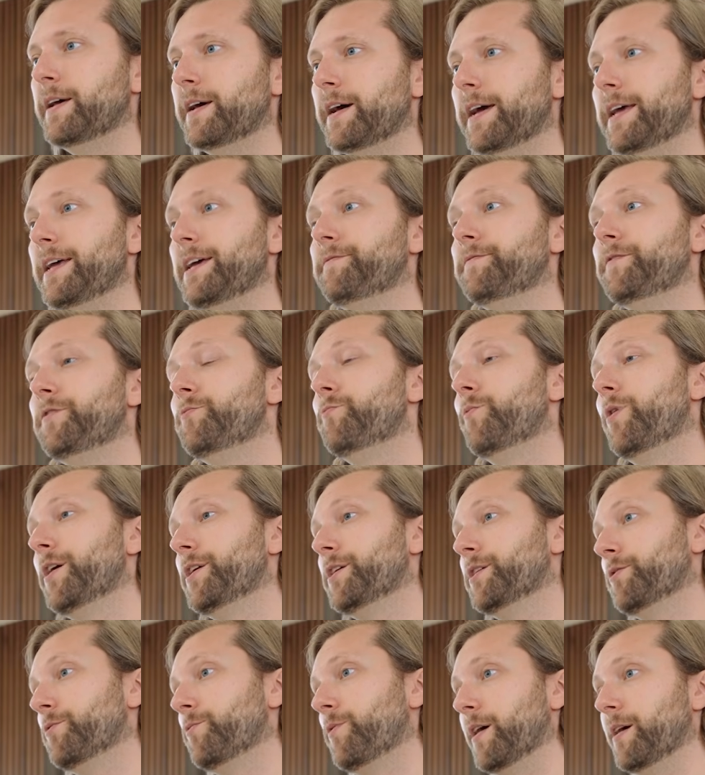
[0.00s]
If you want to
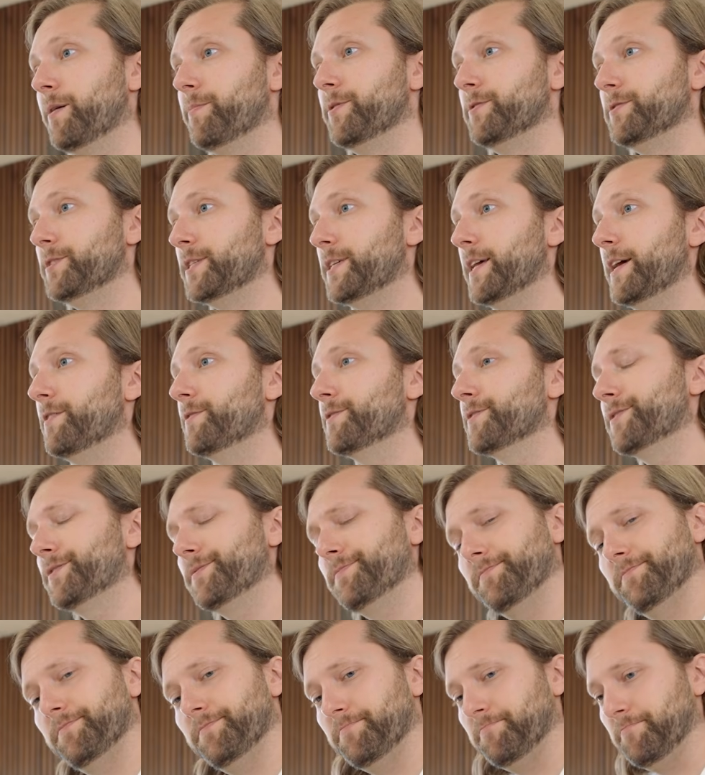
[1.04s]
inquire about sales,
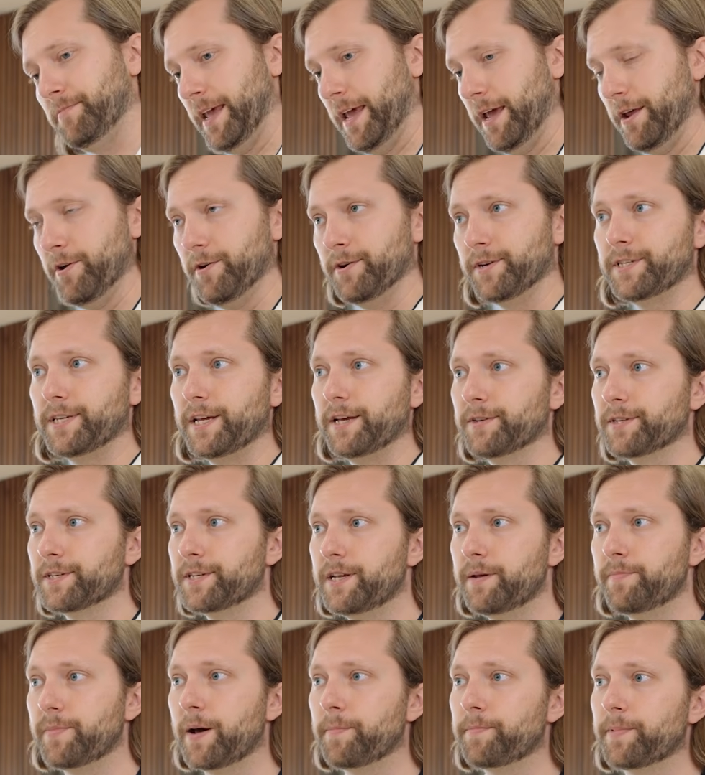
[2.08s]
hit our sales team
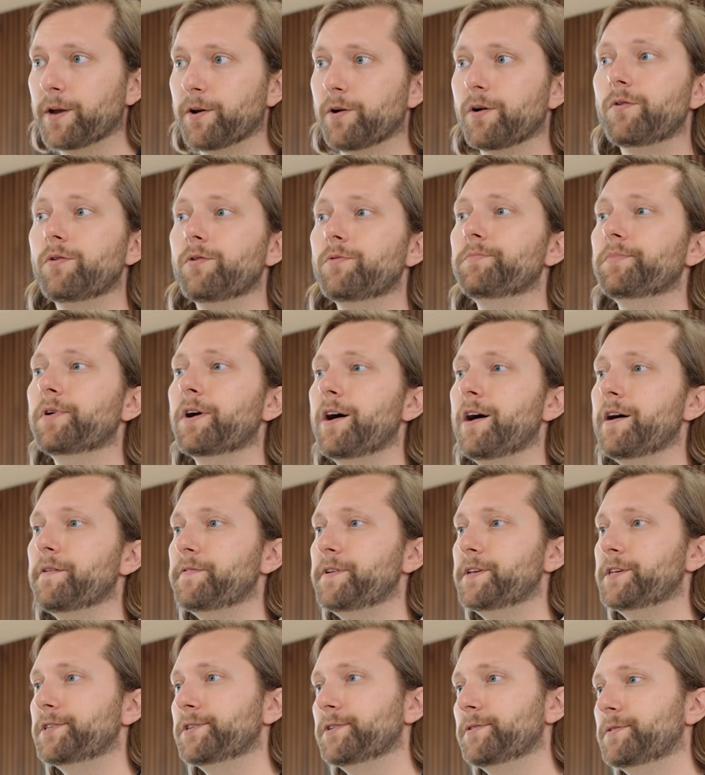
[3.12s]
up at
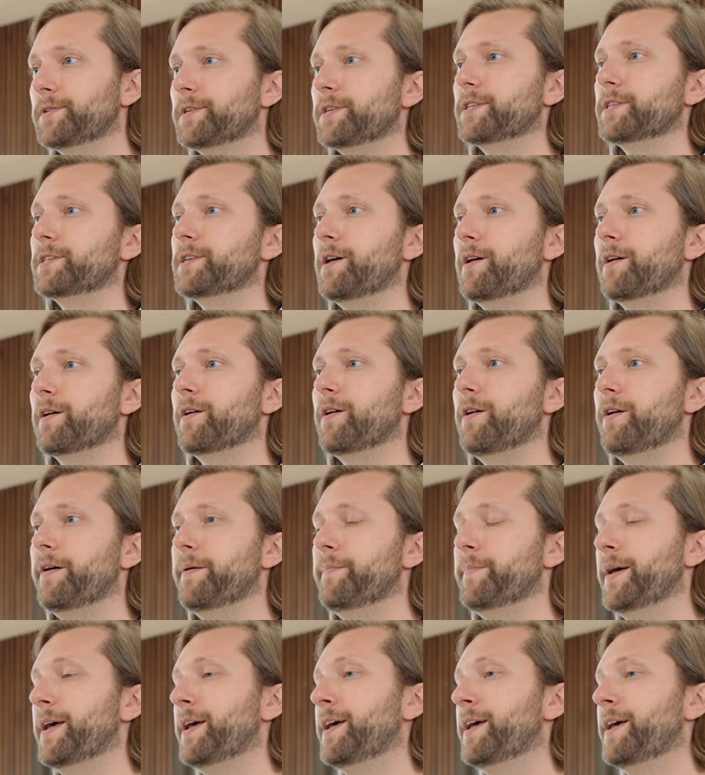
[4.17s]
homecoffeesolutions.com.